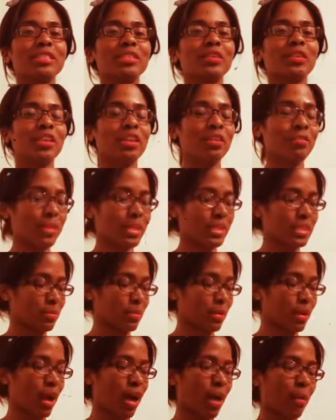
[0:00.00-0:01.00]
So leave me
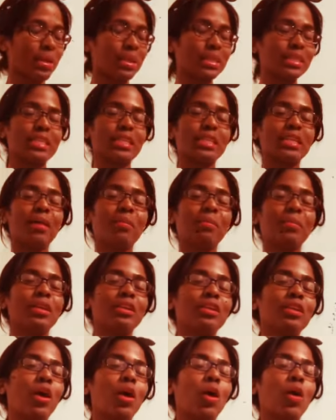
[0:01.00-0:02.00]
some comments and let me
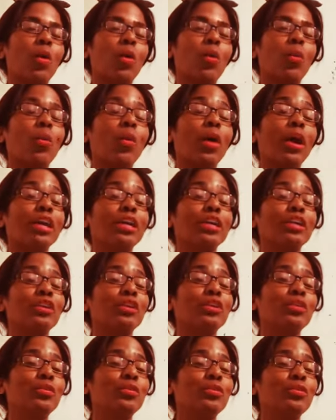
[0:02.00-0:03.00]
know what
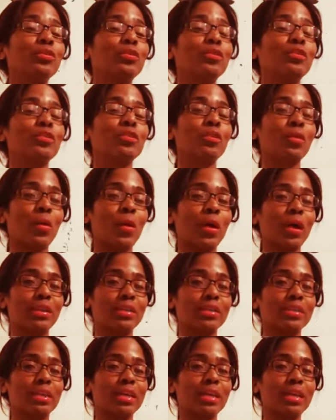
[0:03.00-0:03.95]
you thought